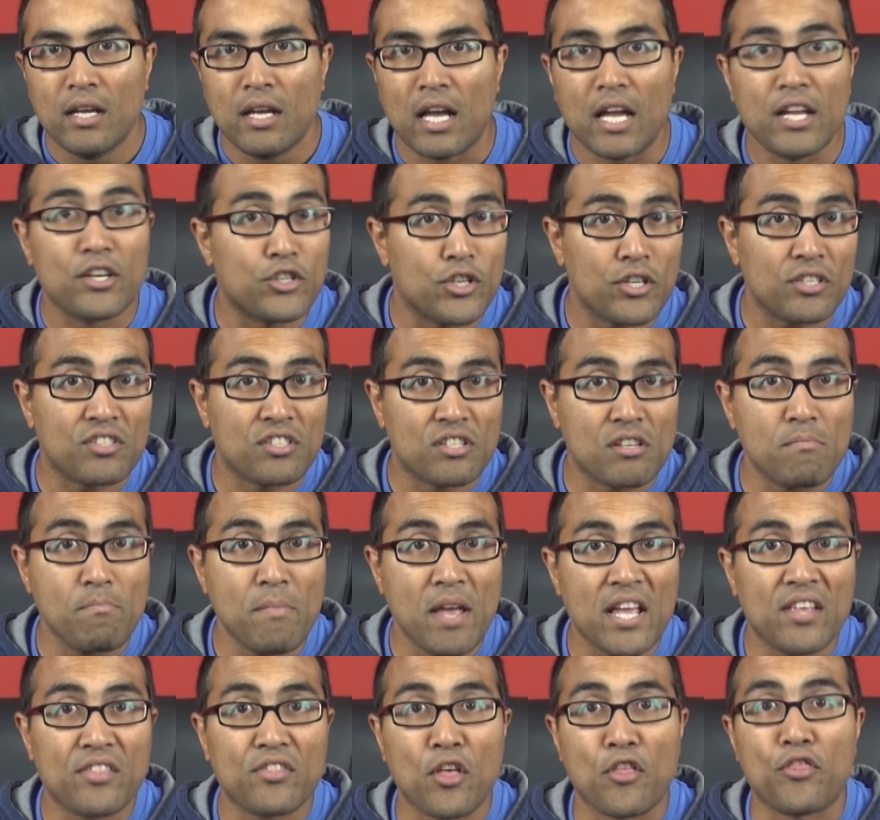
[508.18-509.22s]
And just to
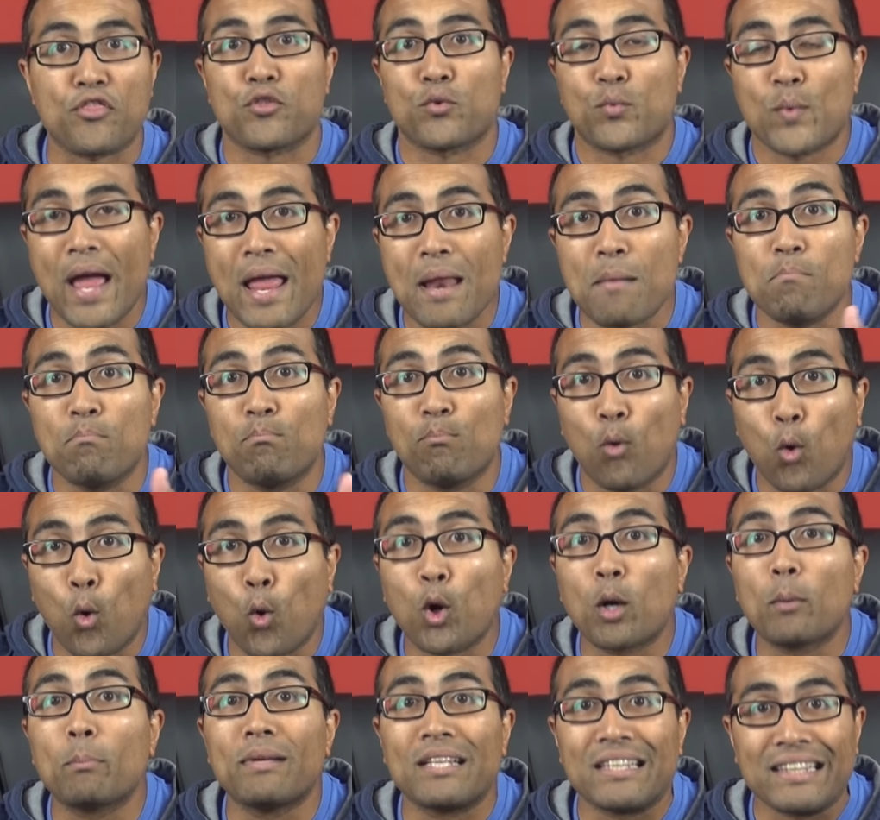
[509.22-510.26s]
make the threat
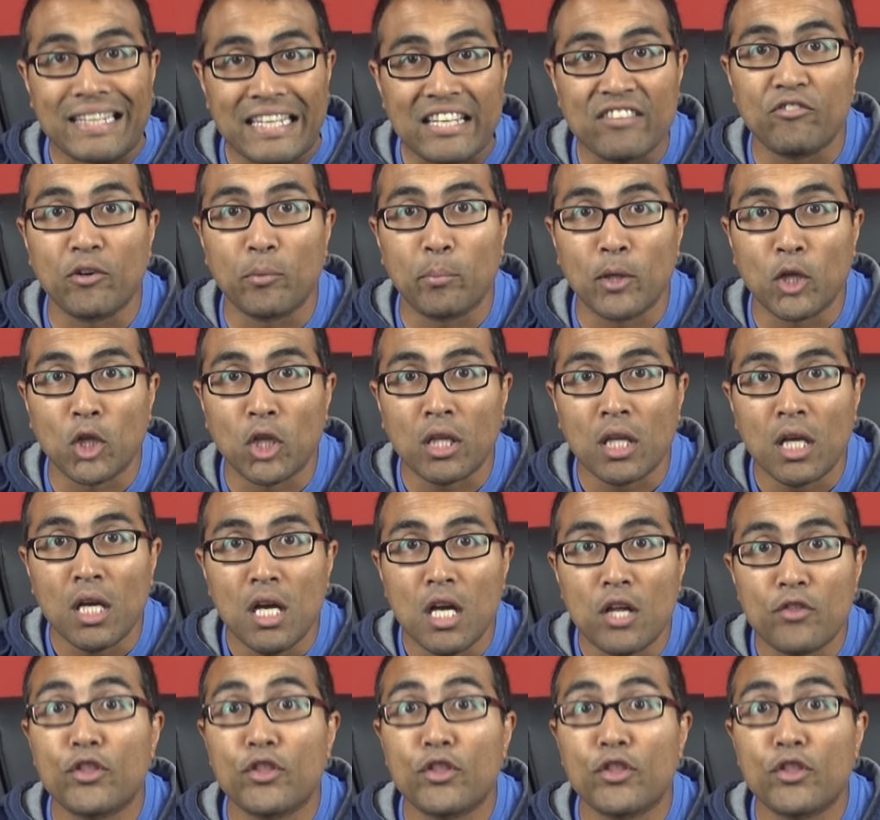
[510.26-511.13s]
more believable,